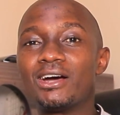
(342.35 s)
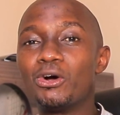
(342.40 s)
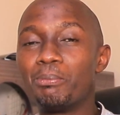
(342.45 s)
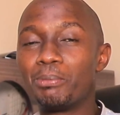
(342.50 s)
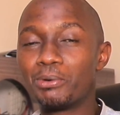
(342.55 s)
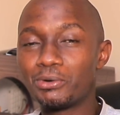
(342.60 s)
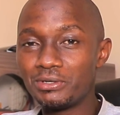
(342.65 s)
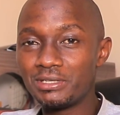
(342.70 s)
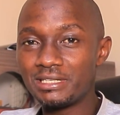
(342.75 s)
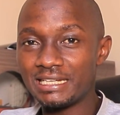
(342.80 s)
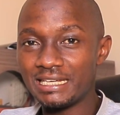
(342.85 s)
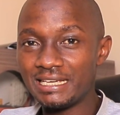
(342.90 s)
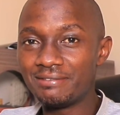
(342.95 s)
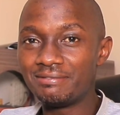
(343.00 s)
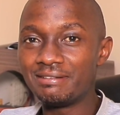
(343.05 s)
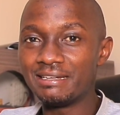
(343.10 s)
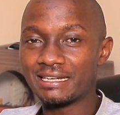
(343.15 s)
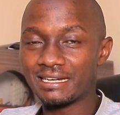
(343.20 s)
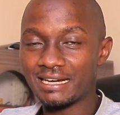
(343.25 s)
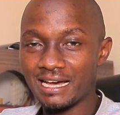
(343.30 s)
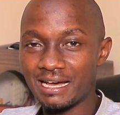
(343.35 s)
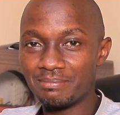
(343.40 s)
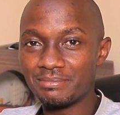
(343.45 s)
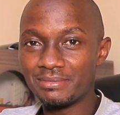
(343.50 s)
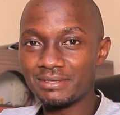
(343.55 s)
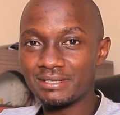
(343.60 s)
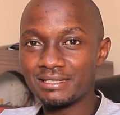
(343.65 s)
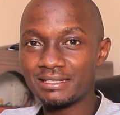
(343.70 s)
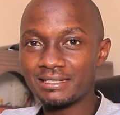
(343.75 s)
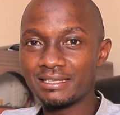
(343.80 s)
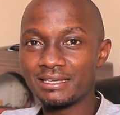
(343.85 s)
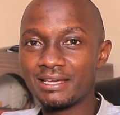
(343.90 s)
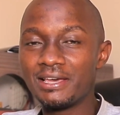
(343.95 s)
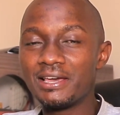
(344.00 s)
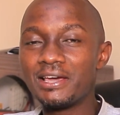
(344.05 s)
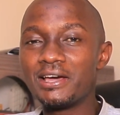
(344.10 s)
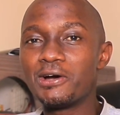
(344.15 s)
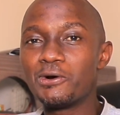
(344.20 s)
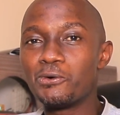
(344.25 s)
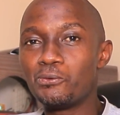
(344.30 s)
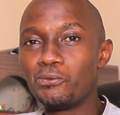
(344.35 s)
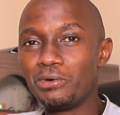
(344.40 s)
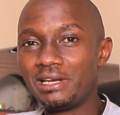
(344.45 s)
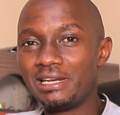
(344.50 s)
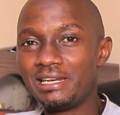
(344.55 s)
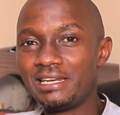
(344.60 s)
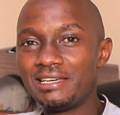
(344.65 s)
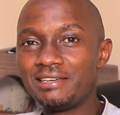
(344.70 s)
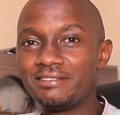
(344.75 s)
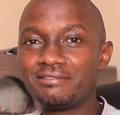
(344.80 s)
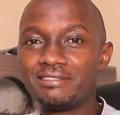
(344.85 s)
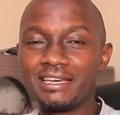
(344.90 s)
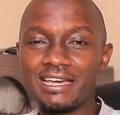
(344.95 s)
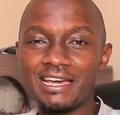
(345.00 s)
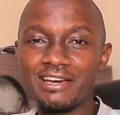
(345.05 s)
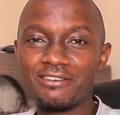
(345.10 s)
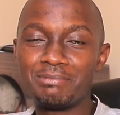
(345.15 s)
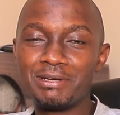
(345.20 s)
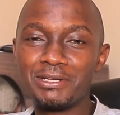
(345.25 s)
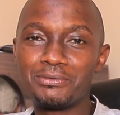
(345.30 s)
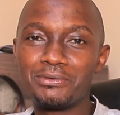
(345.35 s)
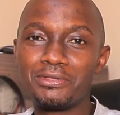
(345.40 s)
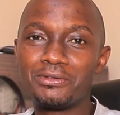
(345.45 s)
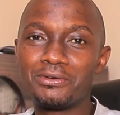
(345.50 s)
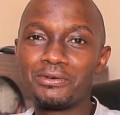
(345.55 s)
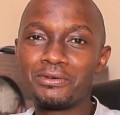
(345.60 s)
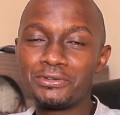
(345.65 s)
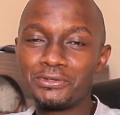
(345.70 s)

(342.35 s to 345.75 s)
opportunity if it comes will leave the government with no